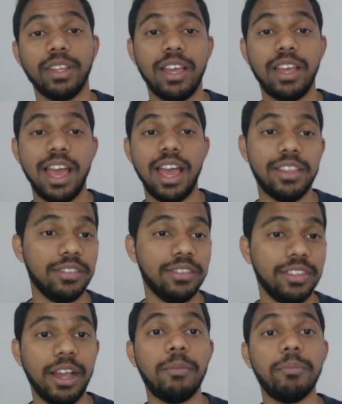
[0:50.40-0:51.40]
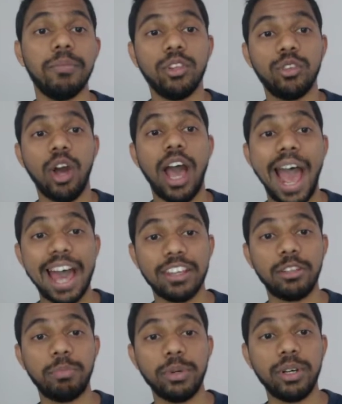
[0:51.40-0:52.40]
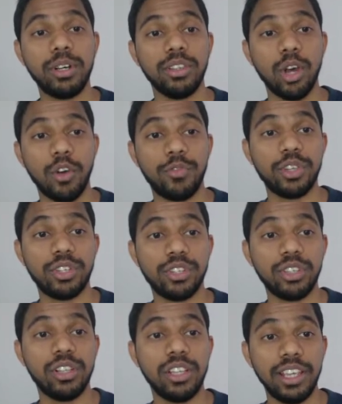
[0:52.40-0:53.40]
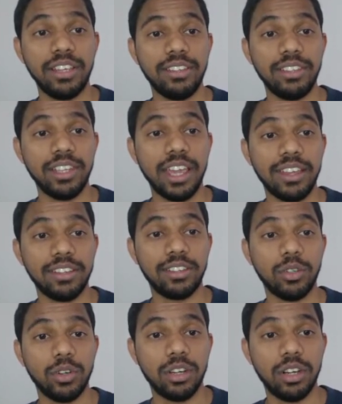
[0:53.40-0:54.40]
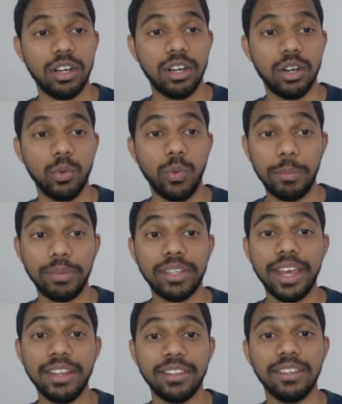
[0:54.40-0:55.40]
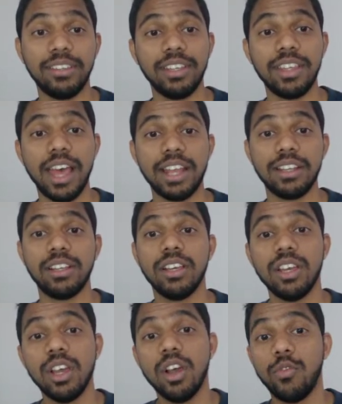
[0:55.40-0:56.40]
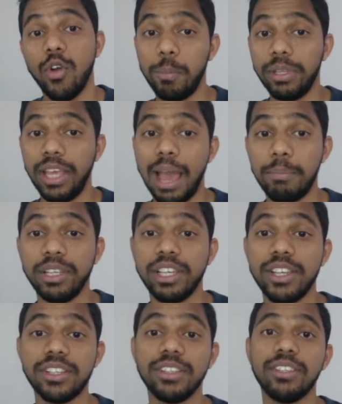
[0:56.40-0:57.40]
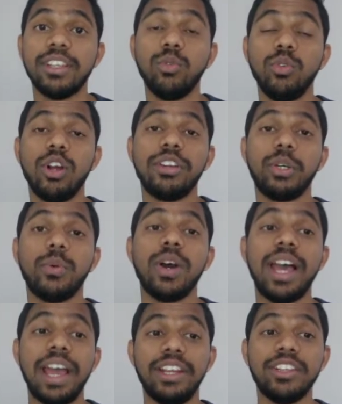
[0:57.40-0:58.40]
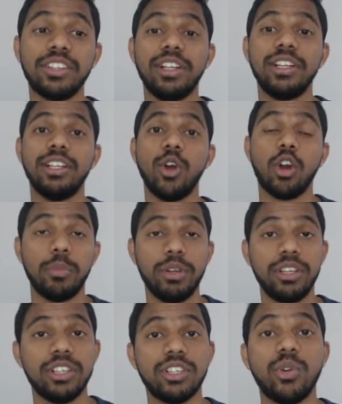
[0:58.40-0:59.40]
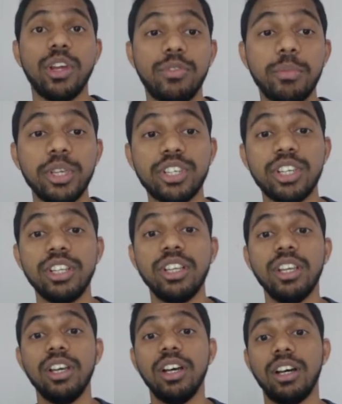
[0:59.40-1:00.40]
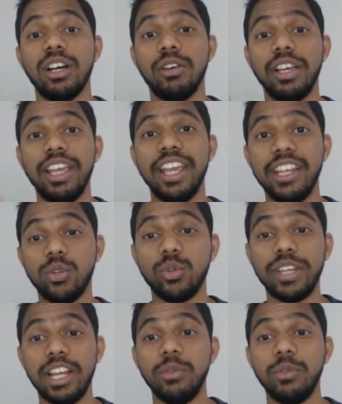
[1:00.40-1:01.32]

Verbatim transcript: and yeah. So as per the official ACS uh, website, they say that for applications that do not require additional documentation or information, 8 to 10